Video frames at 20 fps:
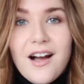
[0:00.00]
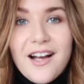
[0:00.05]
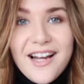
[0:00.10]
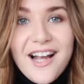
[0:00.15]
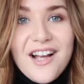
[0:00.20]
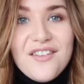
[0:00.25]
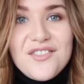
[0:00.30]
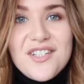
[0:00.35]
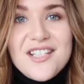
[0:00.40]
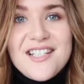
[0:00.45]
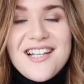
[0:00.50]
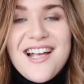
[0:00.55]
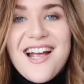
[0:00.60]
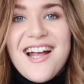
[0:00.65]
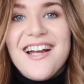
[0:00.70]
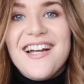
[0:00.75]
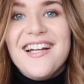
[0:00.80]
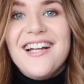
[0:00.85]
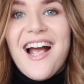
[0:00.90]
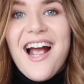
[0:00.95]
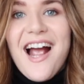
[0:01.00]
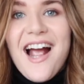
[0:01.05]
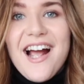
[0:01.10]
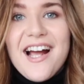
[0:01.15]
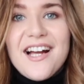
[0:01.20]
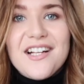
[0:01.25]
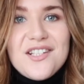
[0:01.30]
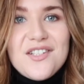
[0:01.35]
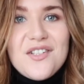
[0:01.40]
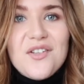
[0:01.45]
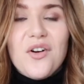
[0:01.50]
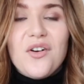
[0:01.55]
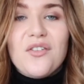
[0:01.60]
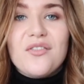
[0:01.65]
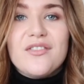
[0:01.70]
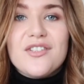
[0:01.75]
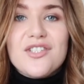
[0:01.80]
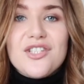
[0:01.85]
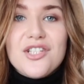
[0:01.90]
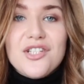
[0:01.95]
I have to say hats
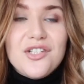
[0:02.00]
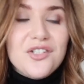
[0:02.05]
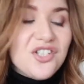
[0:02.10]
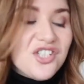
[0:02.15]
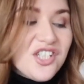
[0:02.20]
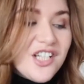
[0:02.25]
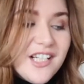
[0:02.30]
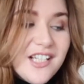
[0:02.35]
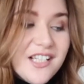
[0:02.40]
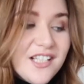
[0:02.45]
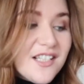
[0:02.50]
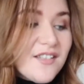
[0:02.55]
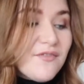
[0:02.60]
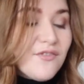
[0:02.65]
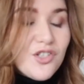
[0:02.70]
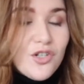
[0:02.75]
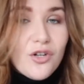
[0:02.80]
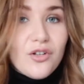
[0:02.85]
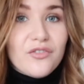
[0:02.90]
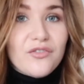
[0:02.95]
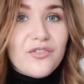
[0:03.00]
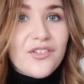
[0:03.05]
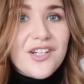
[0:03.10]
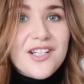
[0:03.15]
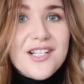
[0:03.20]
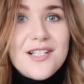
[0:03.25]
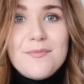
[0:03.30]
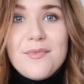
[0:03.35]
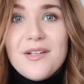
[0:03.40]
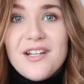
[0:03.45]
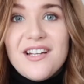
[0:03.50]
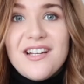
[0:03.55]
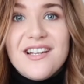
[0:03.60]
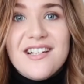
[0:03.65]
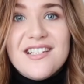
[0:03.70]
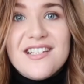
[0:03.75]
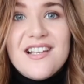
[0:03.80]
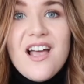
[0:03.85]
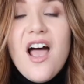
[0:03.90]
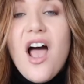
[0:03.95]
off to Shein's photographers
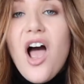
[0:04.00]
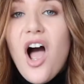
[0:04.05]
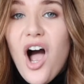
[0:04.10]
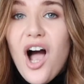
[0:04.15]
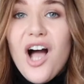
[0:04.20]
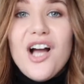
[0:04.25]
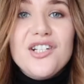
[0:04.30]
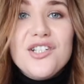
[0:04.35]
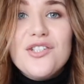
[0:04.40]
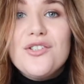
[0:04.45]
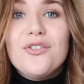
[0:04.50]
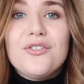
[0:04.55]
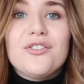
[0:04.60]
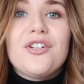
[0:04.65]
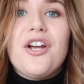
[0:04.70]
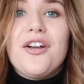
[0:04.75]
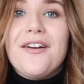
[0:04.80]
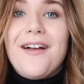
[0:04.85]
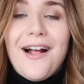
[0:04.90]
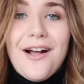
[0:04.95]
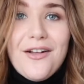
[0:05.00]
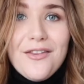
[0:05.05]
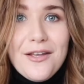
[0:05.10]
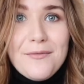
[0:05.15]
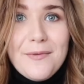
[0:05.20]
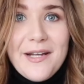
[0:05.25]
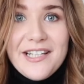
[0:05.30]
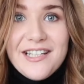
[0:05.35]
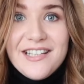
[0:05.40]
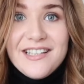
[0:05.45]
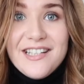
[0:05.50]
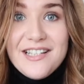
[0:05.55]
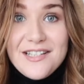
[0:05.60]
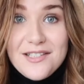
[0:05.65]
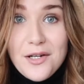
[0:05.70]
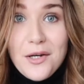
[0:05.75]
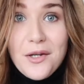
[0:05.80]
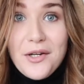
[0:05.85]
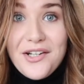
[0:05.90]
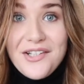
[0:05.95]
because I do not know how they're making these
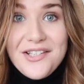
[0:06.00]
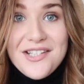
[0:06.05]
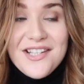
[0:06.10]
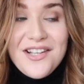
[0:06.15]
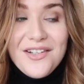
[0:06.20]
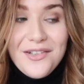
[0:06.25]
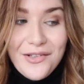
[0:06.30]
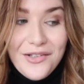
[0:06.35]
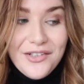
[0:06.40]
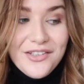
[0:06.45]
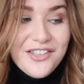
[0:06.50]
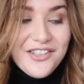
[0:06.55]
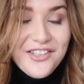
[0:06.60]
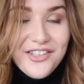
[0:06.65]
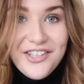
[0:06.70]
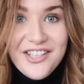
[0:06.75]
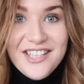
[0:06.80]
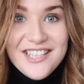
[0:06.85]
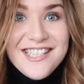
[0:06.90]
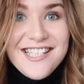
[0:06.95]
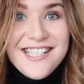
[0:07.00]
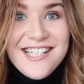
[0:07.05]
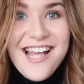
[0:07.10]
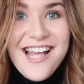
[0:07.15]
clothes look good